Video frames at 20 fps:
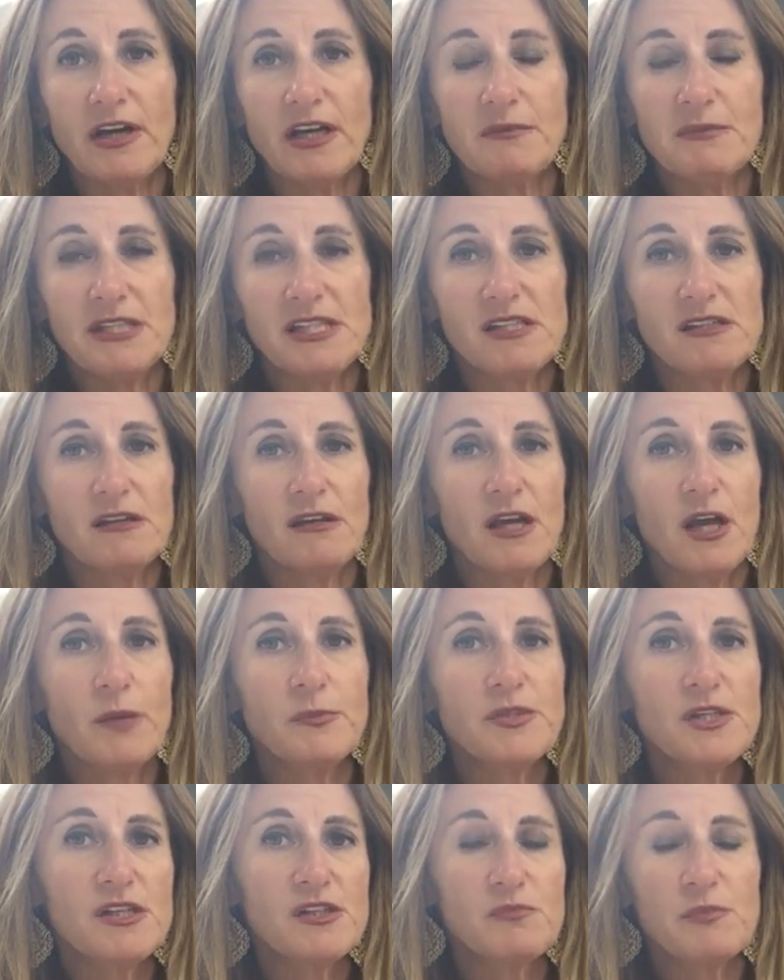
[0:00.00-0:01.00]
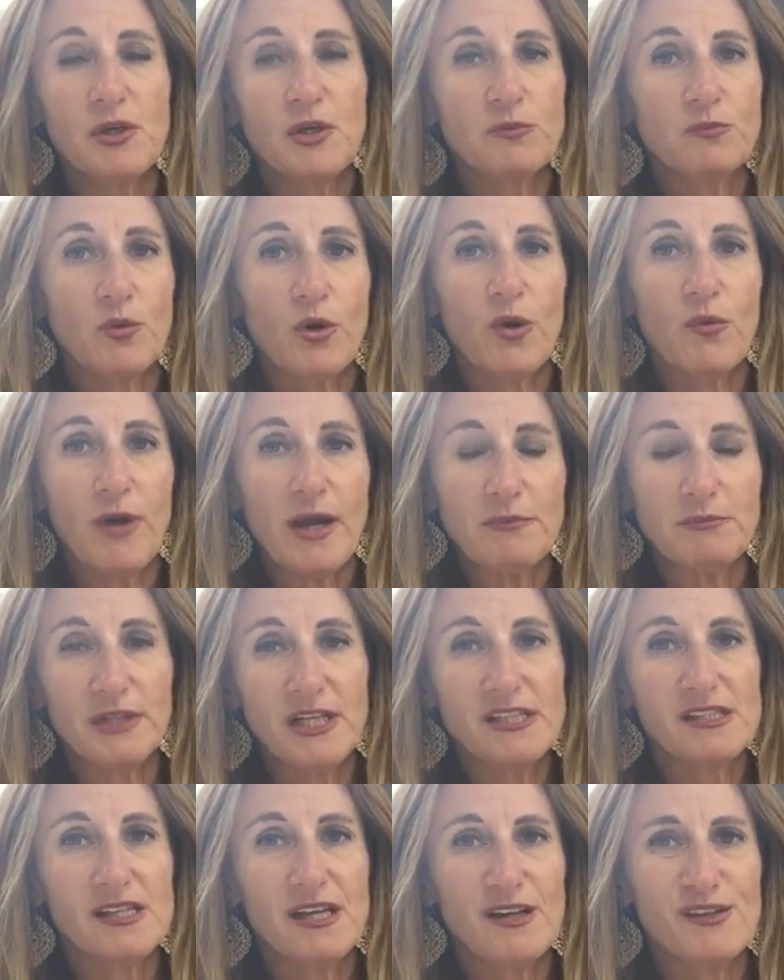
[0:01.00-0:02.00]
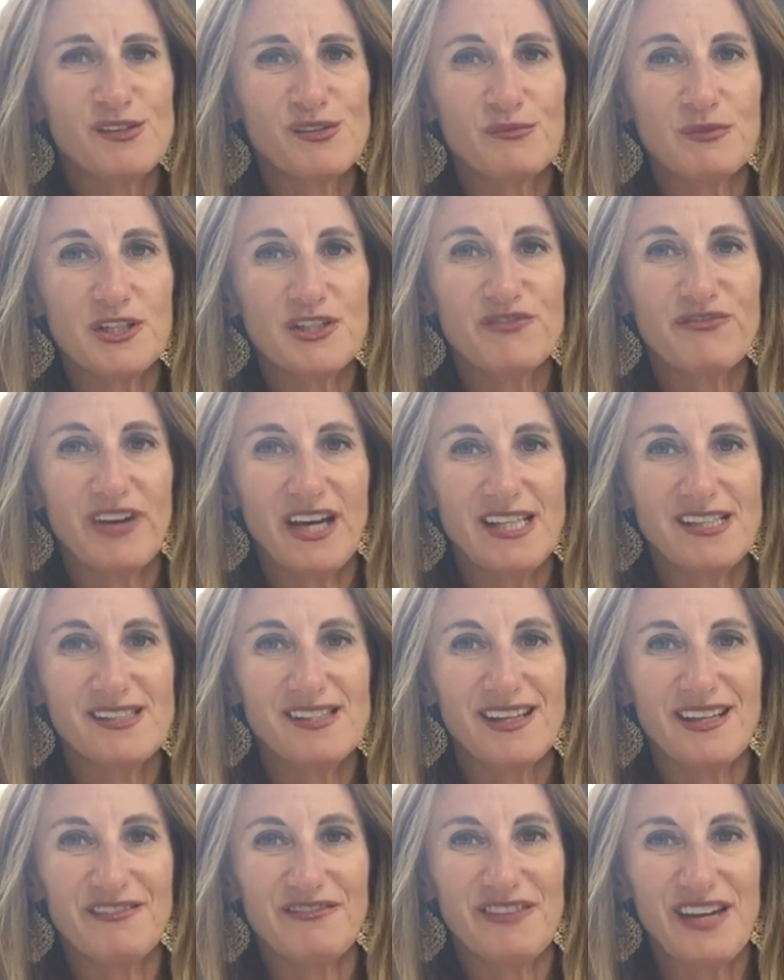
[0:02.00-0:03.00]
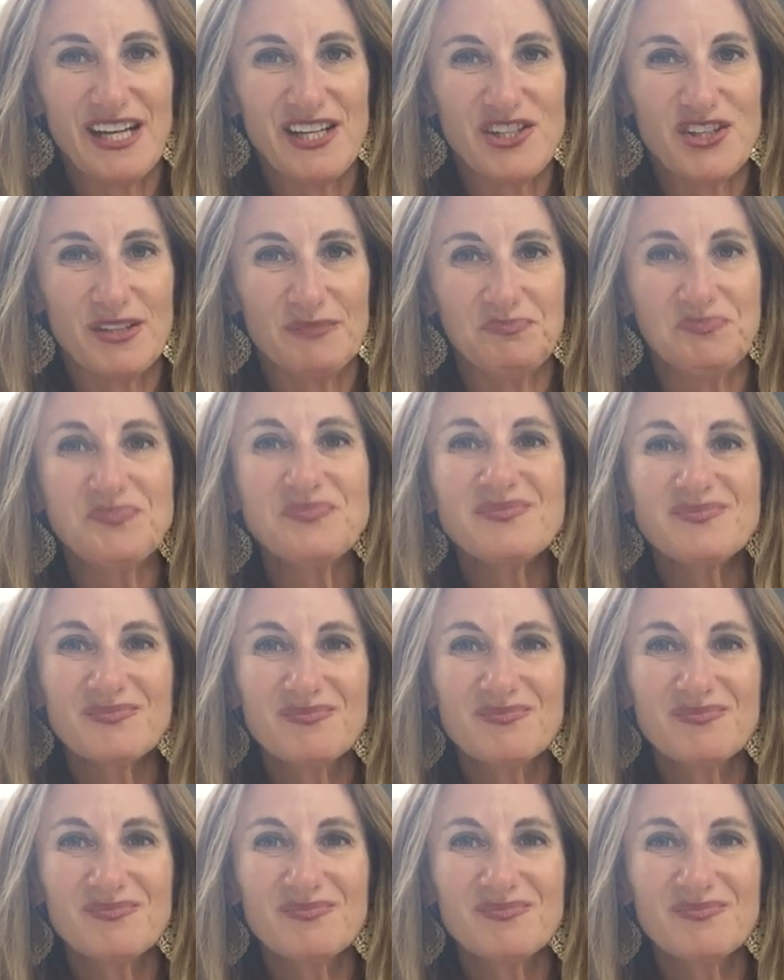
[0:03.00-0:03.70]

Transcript: Vitamin C helps us build more white blood cells, which fights infection.